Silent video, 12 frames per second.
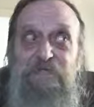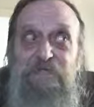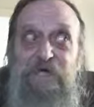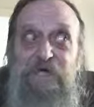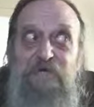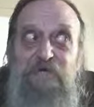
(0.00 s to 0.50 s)

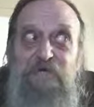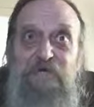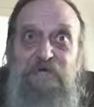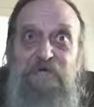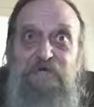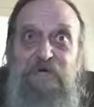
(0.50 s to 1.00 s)
Not
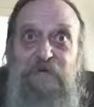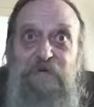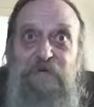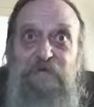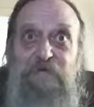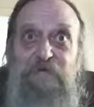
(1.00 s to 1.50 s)
all the
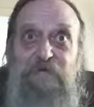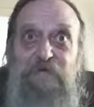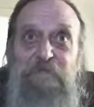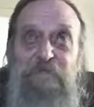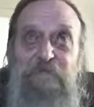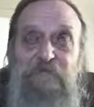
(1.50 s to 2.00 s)
bad
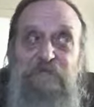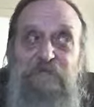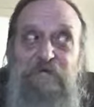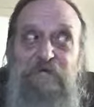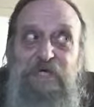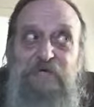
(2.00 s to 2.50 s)
people and
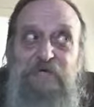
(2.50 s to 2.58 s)
not